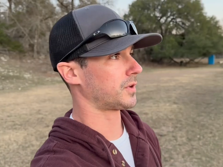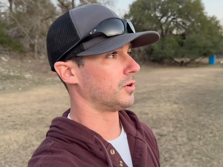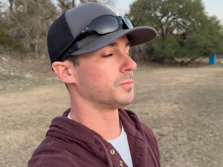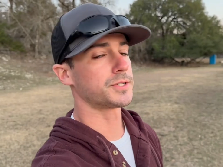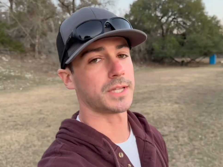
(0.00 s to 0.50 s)

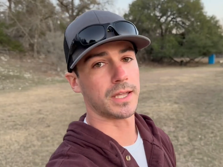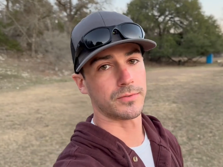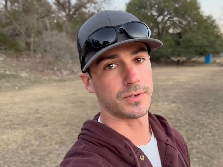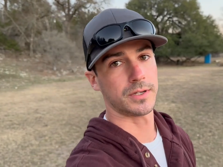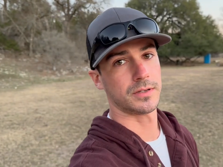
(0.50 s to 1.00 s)
Almost
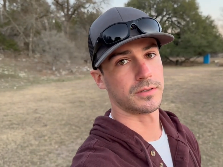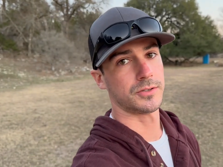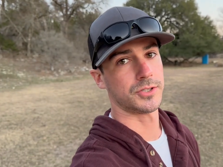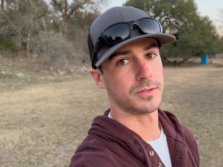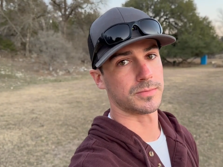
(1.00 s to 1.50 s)
every
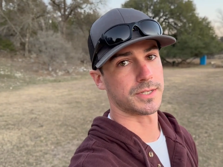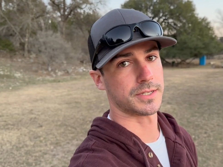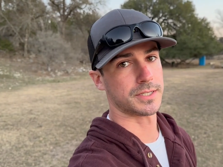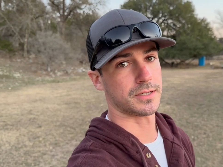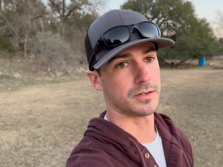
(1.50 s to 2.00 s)
GMC
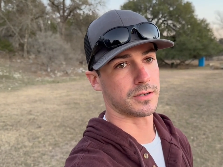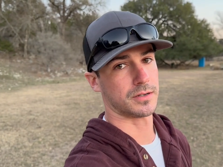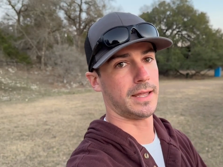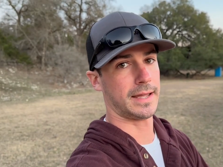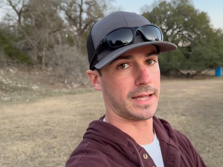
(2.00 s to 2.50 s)
Sierra
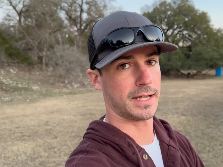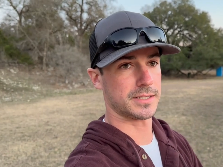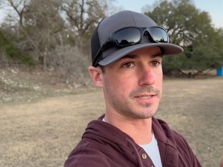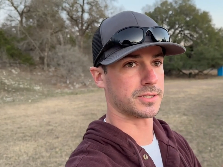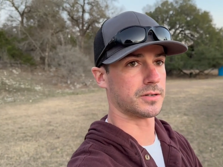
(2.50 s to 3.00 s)

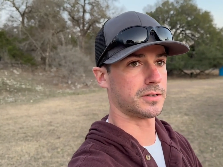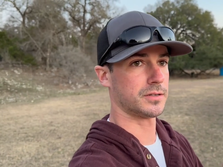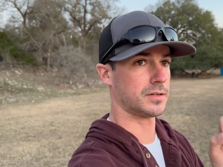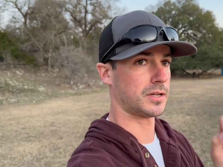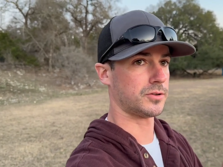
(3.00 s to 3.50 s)
has this on it,
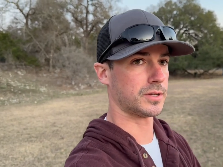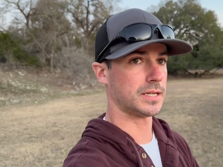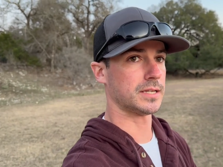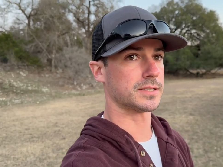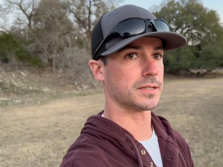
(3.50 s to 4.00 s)
and you can
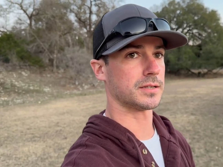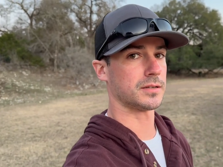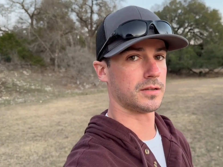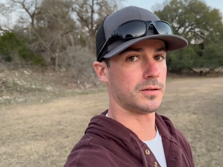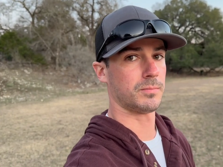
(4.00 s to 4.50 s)
easily
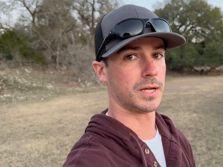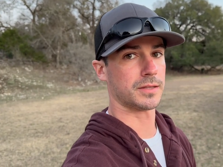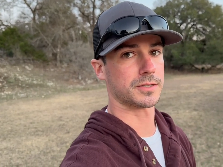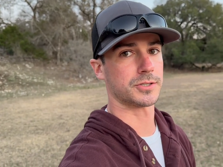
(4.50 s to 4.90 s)
make this